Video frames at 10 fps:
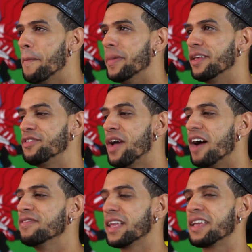because you
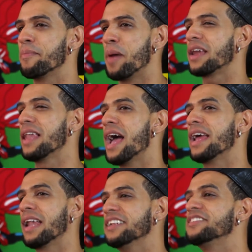have like a back
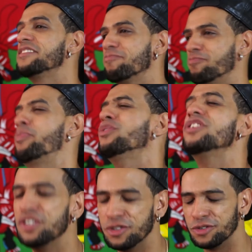line like this
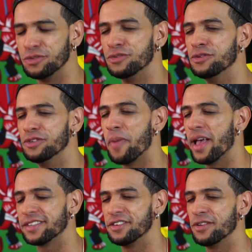pushing you to do your
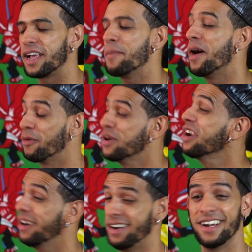best, you know, like come on, we're
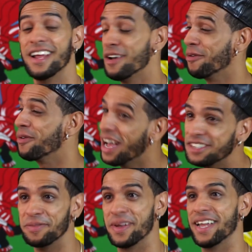here. We
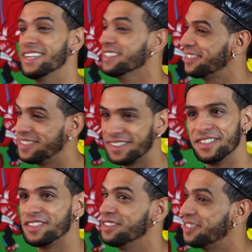got you man, just
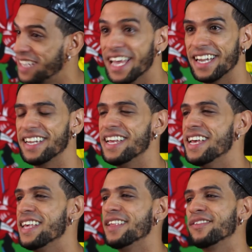just just sing it.
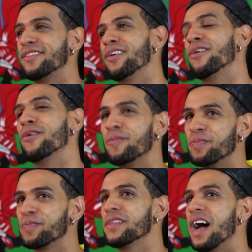So
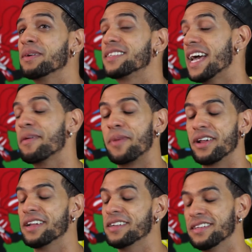I'm excited about it.